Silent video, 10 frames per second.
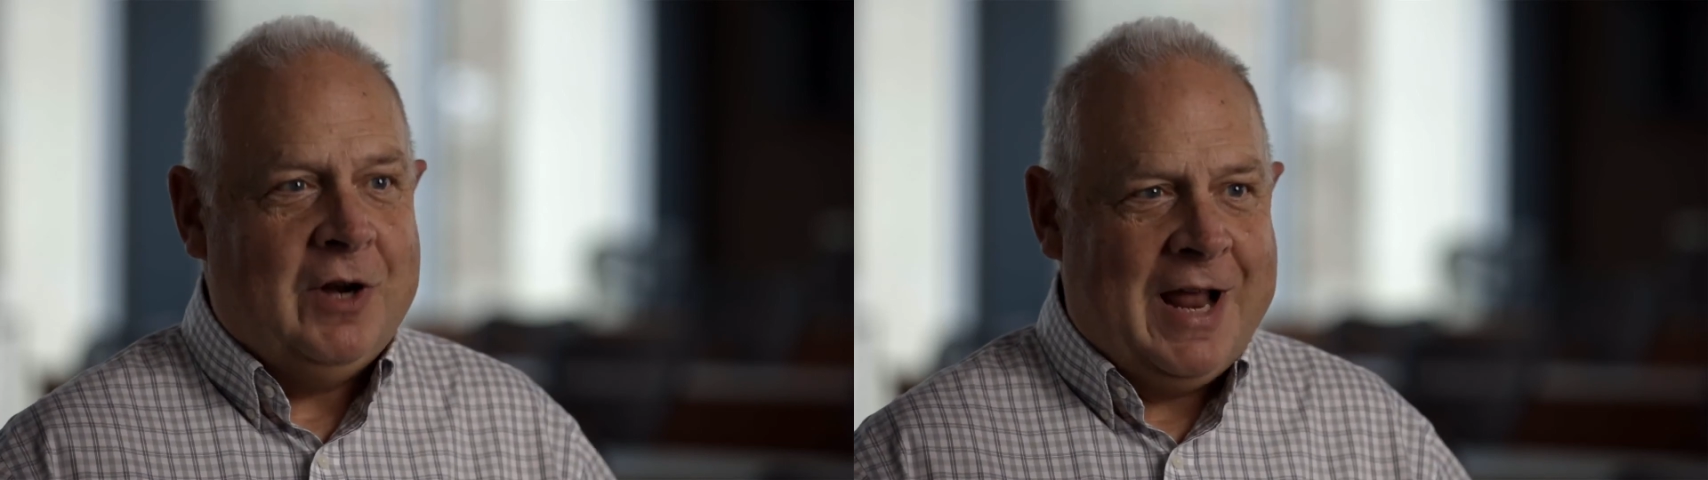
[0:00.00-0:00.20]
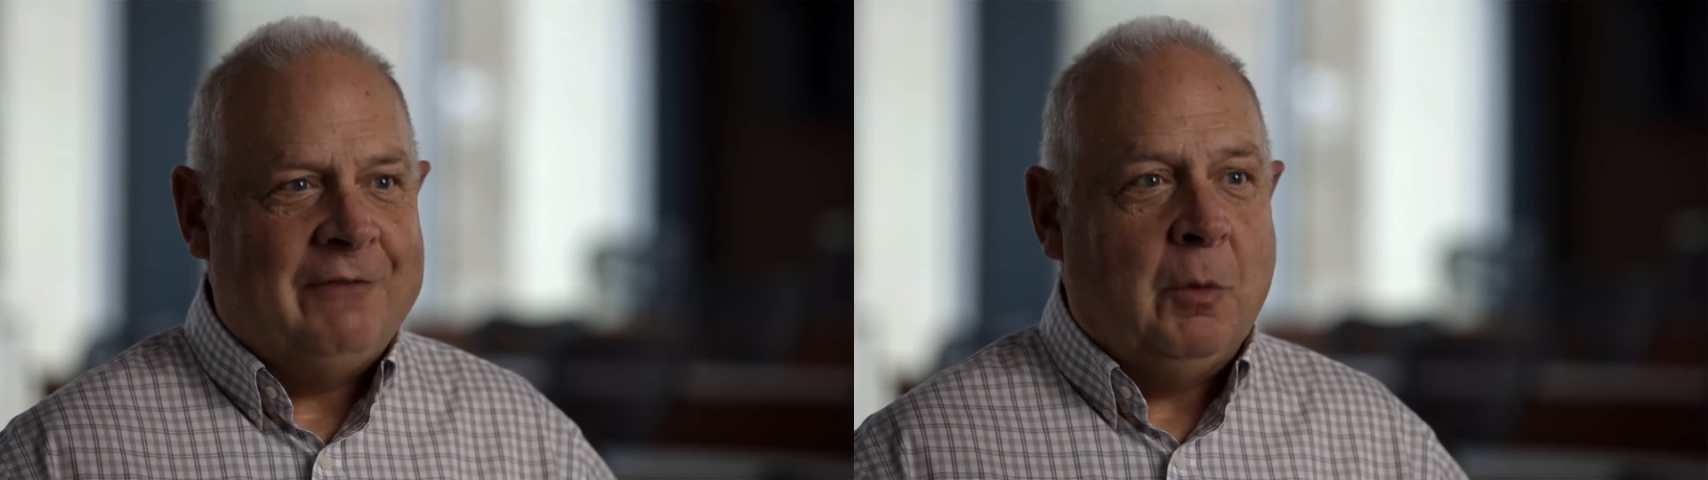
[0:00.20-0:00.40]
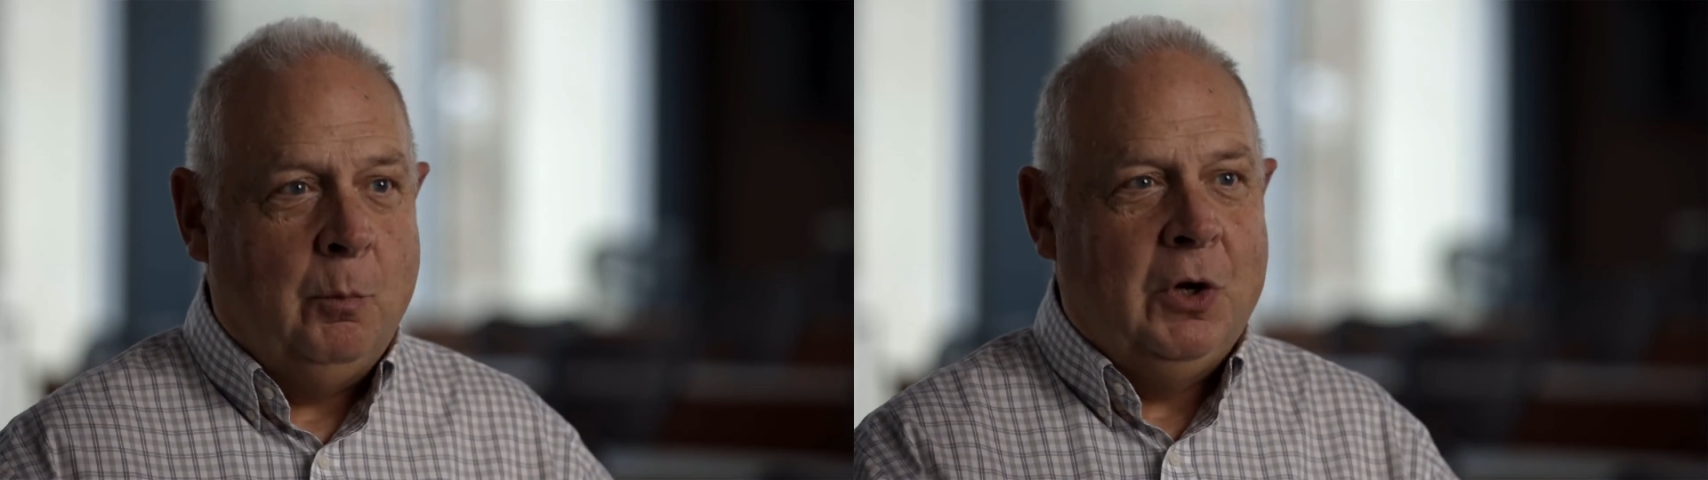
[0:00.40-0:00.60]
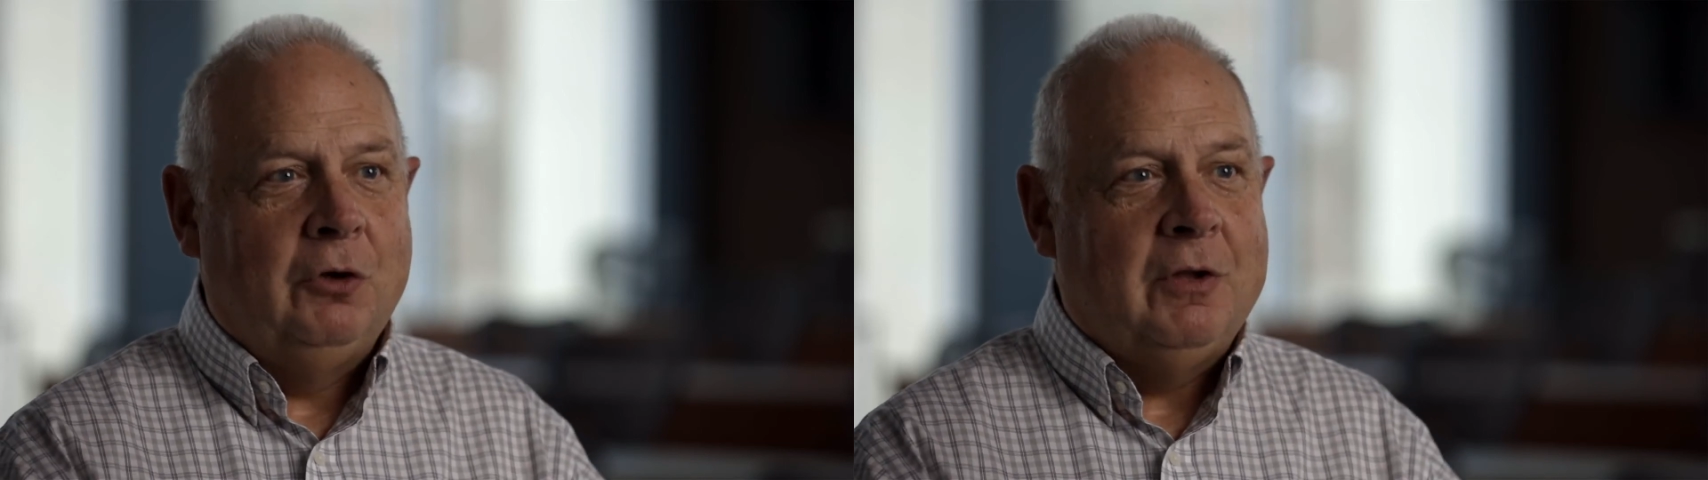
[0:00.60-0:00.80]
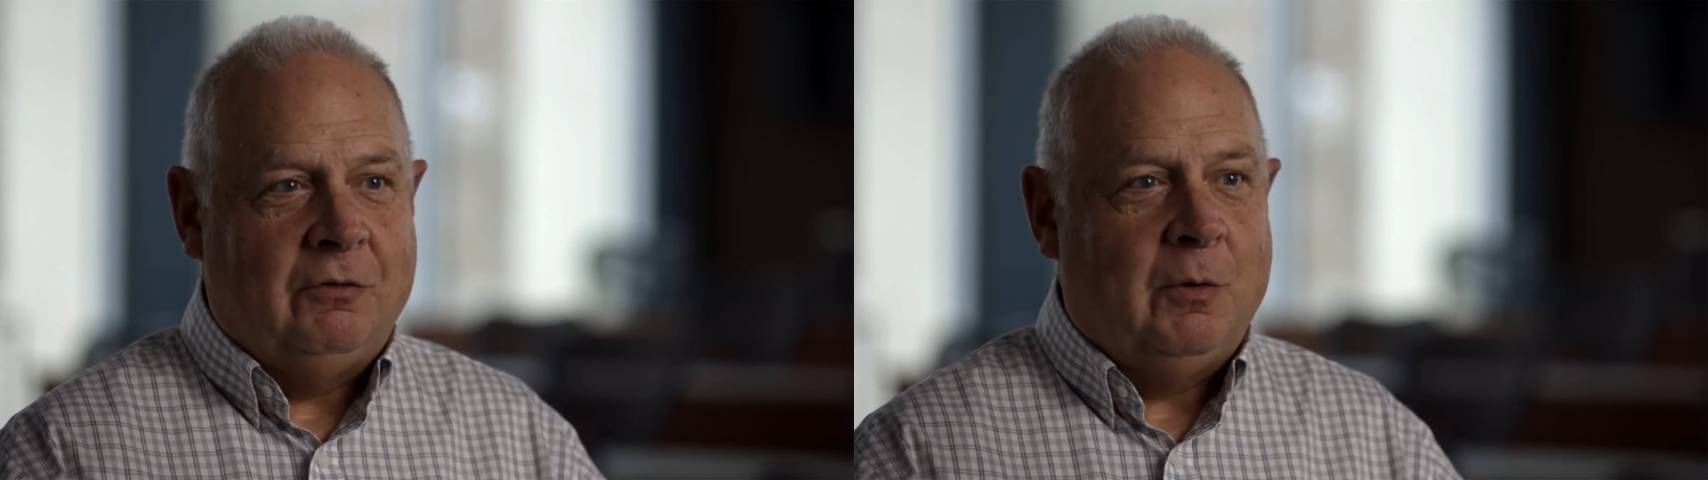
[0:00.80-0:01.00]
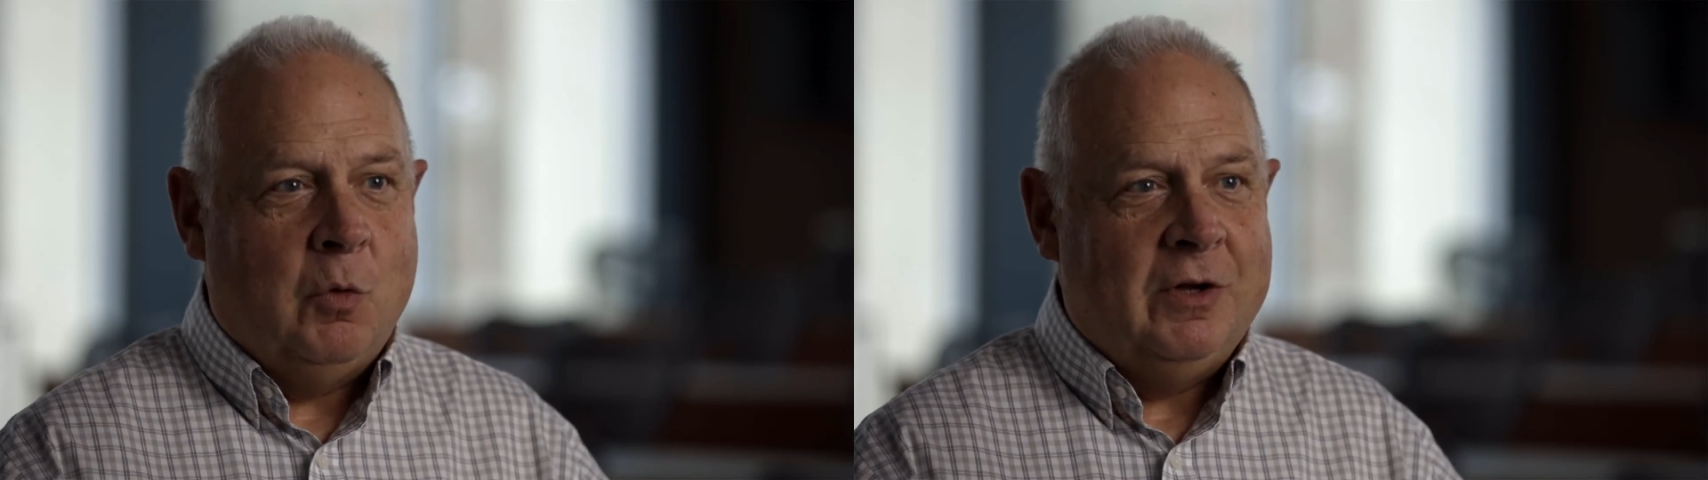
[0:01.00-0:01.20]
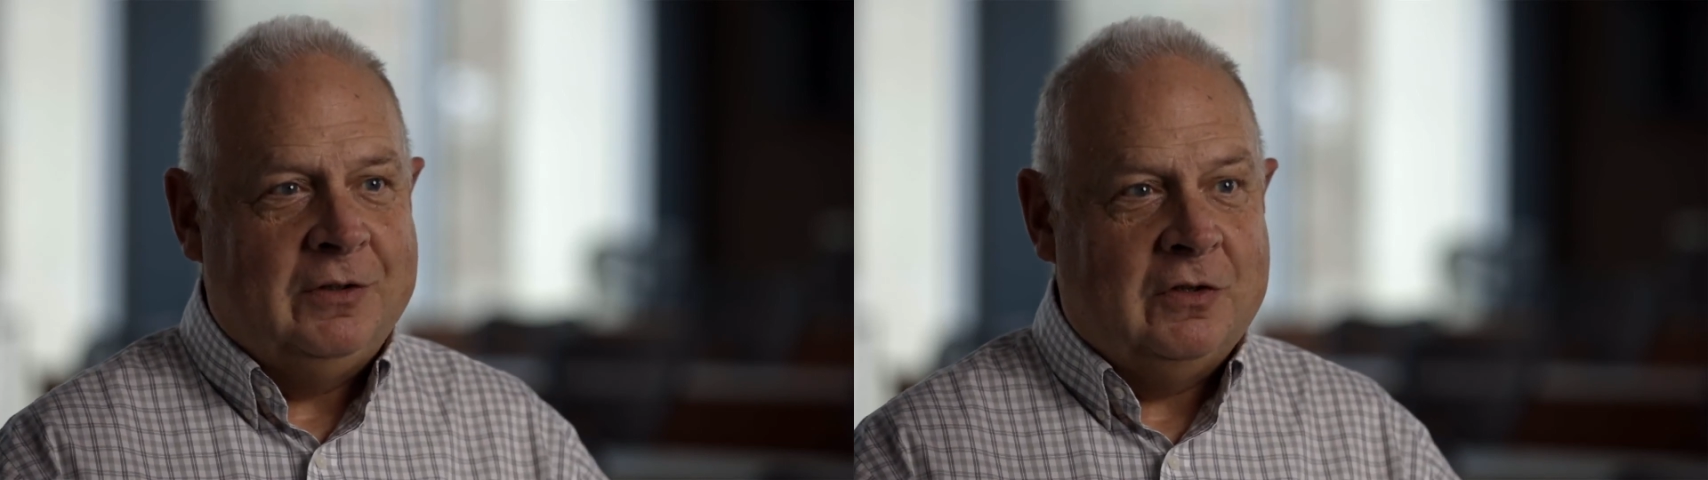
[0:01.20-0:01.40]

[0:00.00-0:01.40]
going to have to build it from one